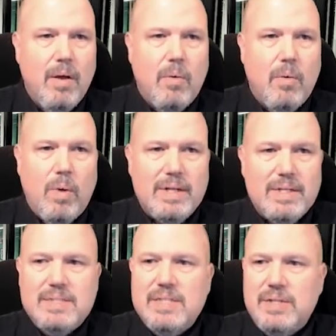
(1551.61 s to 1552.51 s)
what
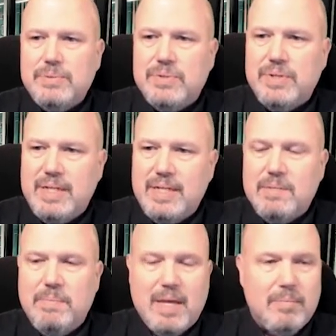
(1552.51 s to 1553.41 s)
does the user need to
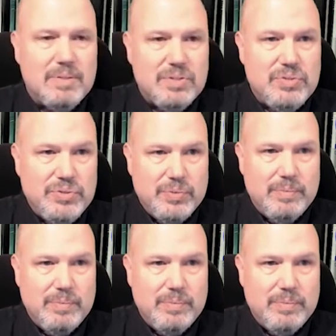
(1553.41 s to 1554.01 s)
be able to do.